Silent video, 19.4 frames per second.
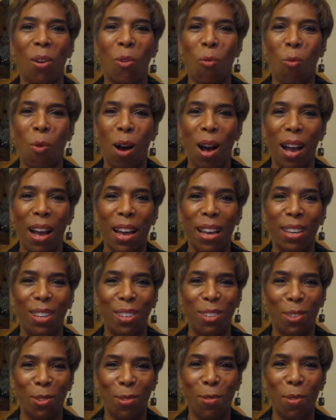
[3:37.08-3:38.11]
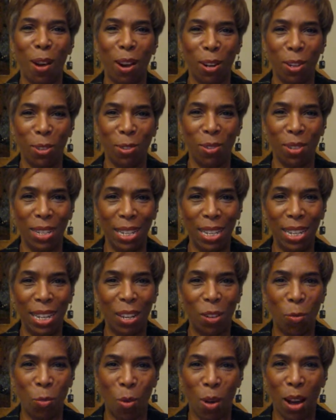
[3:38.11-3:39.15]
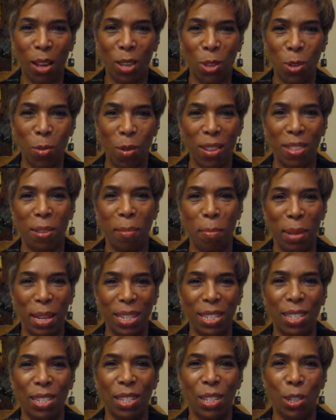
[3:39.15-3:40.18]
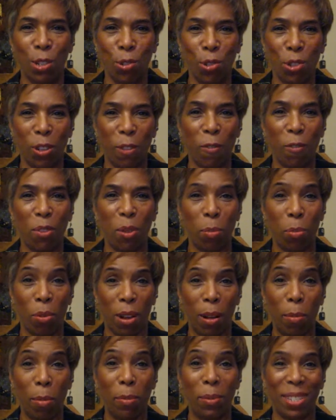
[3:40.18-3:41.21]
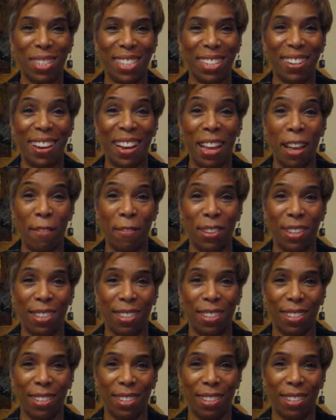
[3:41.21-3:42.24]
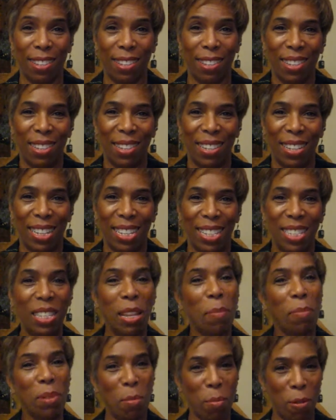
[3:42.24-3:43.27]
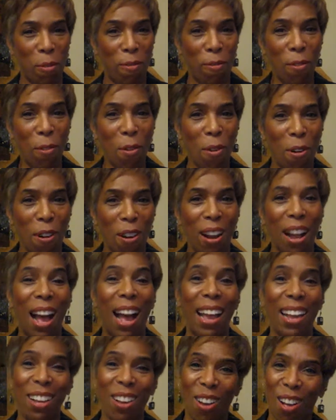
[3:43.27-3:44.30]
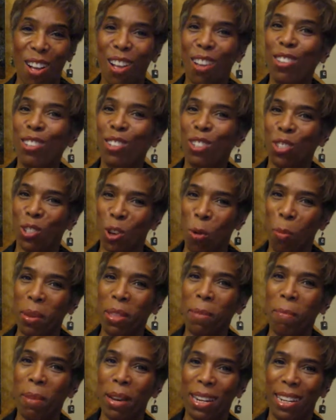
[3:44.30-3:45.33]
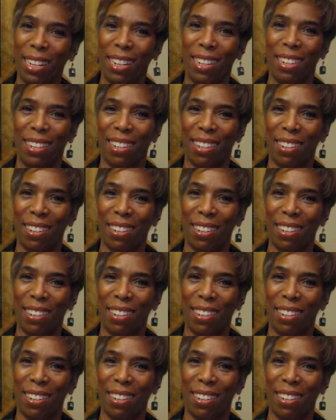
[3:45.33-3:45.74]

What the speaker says: why you are unique and why you are the best solution for the problems that they're having. Step number 4 I call Show Me the Money.